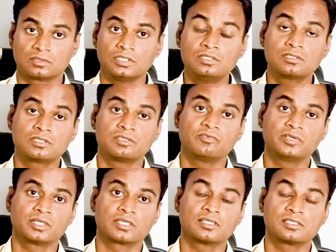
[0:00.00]
in
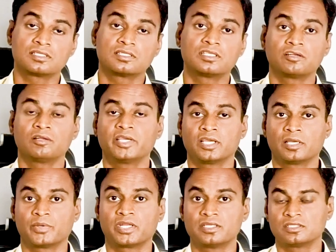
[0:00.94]
severe cases there will be
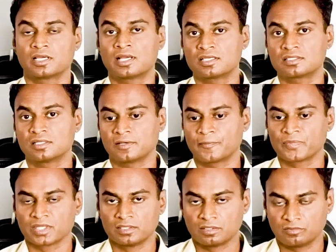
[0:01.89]
hemorrhage, as the
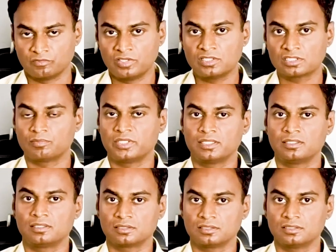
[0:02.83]
venous
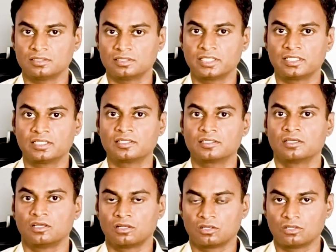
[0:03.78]
blood is getting
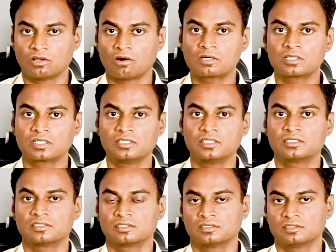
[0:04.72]
locked
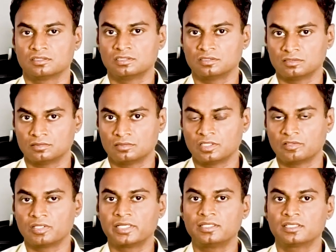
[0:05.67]
here. They
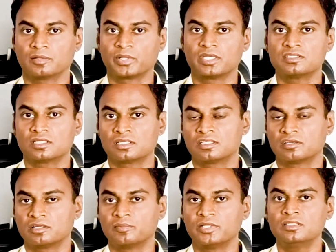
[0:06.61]
will get hemorrhage and there
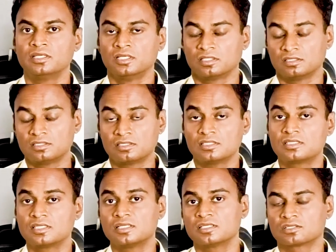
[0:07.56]
will be, this is a
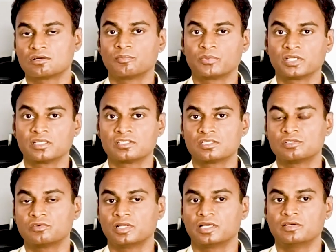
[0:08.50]
serious complication,
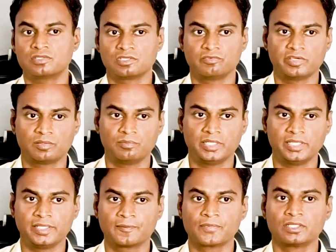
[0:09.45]
you will have severe
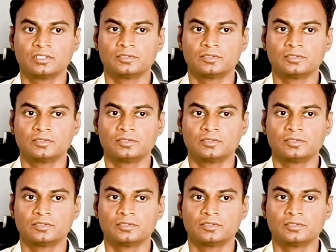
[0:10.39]
bleeding.